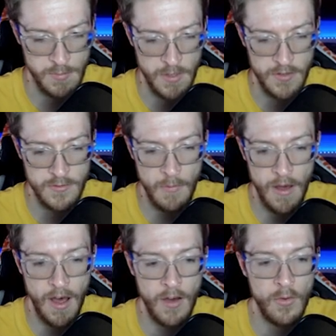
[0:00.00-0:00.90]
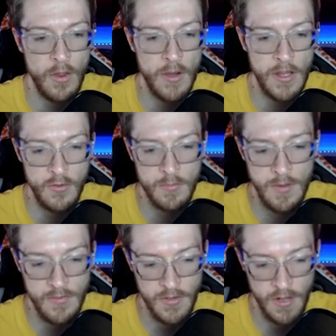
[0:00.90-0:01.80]
because although I use
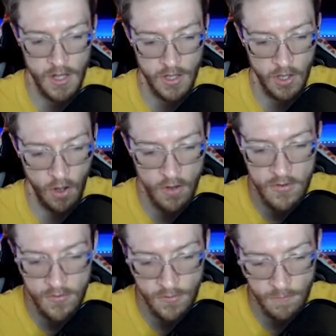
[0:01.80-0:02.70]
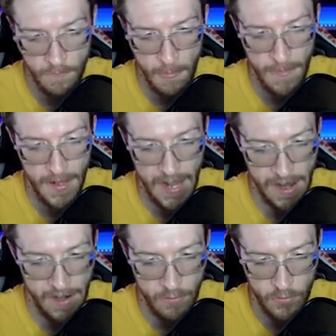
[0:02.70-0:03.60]
Maleficent a lot,
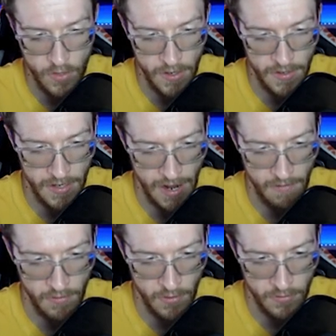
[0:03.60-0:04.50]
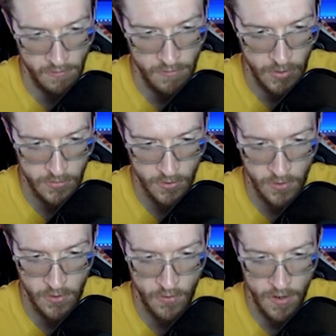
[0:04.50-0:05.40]
Aerial's kind of the character that I focus on.
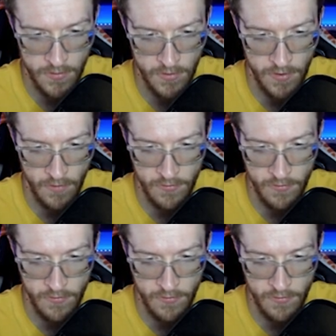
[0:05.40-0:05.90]
Grants herself